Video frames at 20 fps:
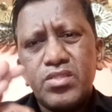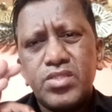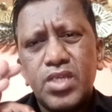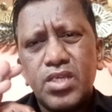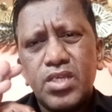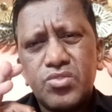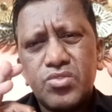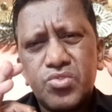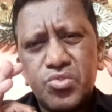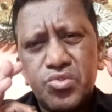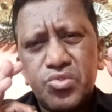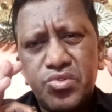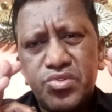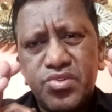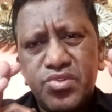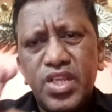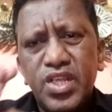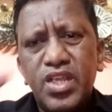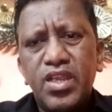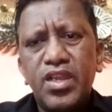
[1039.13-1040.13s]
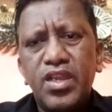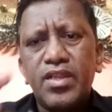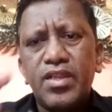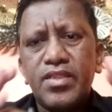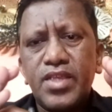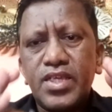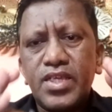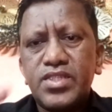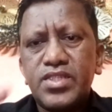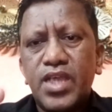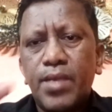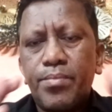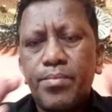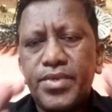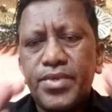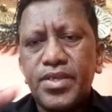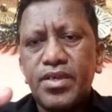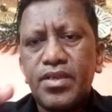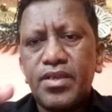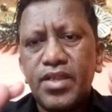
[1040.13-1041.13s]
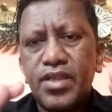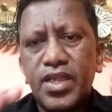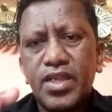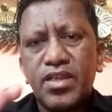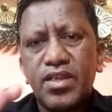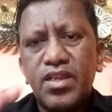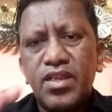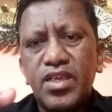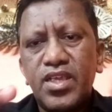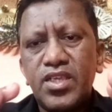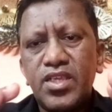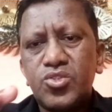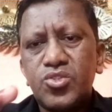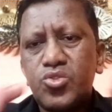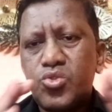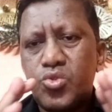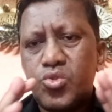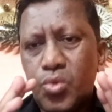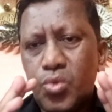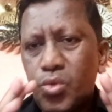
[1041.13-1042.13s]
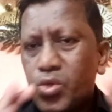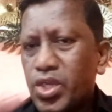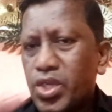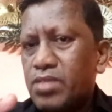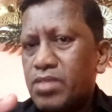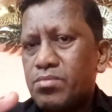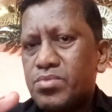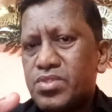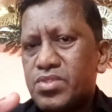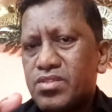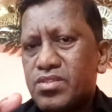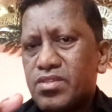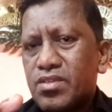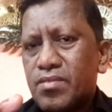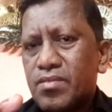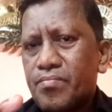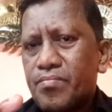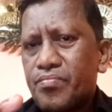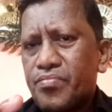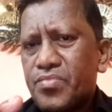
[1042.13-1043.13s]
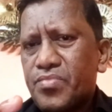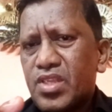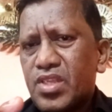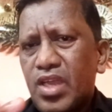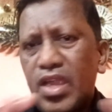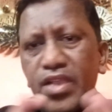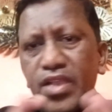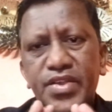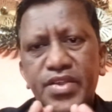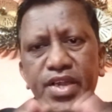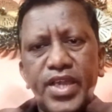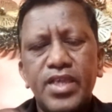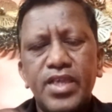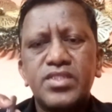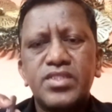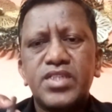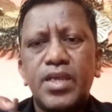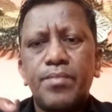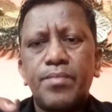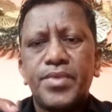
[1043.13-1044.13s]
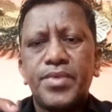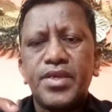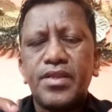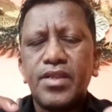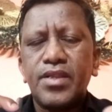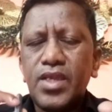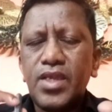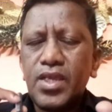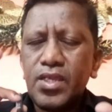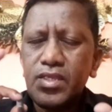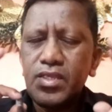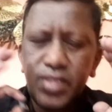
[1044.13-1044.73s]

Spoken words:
just read the chapter at least two times, entire chapter.